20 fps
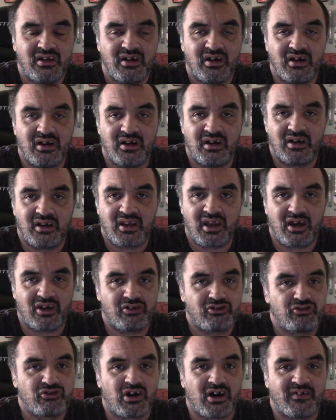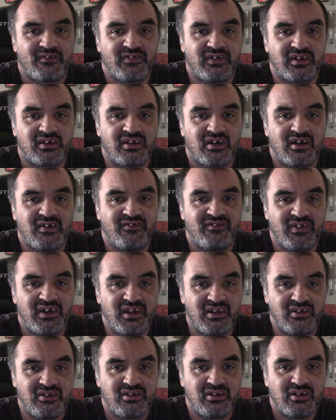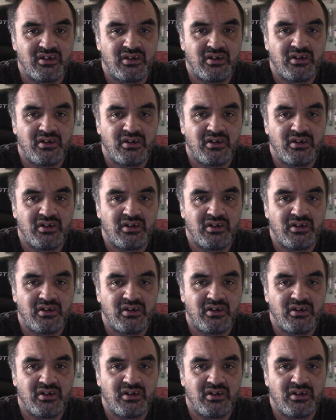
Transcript: uh, catastrophic event